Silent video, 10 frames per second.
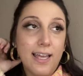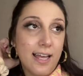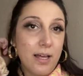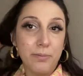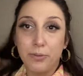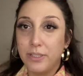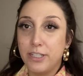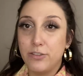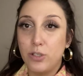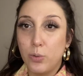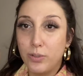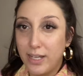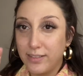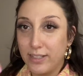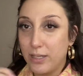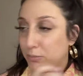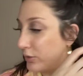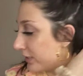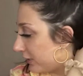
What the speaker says: There really is no nighttime look,